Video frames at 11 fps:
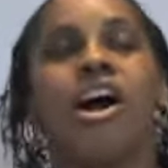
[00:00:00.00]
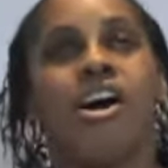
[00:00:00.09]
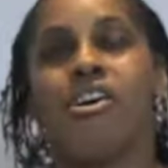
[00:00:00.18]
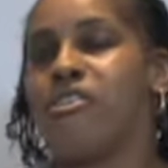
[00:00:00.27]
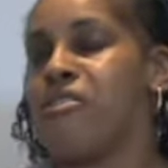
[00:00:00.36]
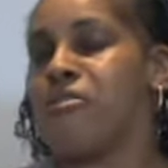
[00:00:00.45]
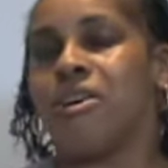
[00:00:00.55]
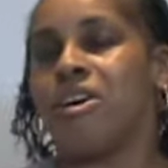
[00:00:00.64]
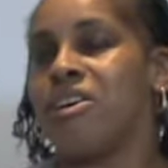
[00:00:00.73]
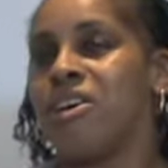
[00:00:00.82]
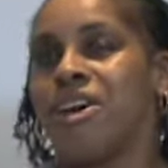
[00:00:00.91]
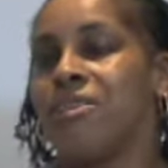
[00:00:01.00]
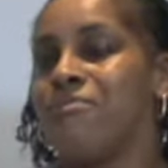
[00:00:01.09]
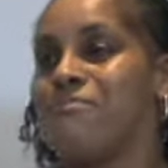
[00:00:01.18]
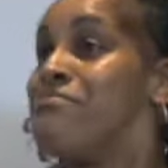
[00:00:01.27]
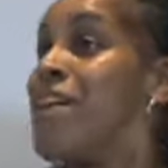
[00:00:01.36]
Oh,
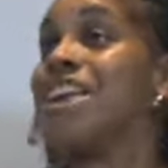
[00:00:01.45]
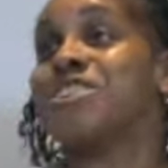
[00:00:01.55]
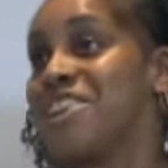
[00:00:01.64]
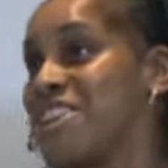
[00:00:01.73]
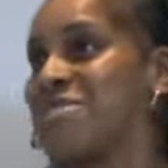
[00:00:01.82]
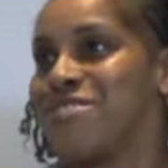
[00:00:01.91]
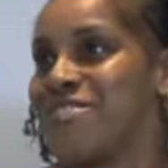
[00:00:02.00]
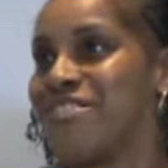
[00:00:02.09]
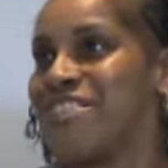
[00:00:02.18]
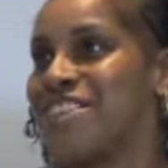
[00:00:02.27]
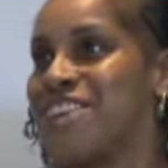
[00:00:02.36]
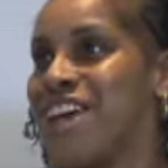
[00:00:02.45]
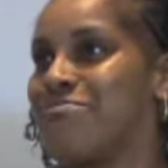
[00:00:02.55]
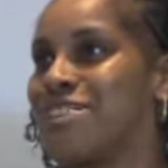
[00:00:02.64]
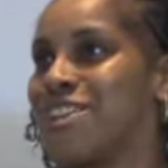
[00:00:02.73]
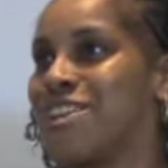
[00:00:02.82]
amazing experience,
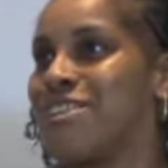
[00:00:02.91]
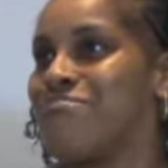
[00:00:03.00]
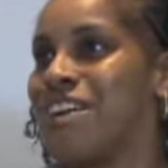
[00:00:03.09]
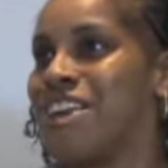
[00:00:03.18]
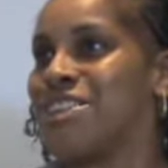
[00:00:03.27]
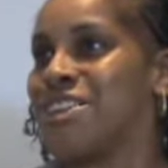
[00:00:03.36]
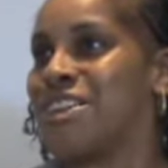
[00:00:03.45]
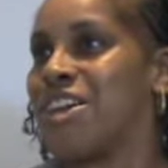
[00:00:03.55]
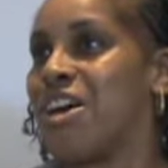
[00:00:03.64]
absolutely amazing.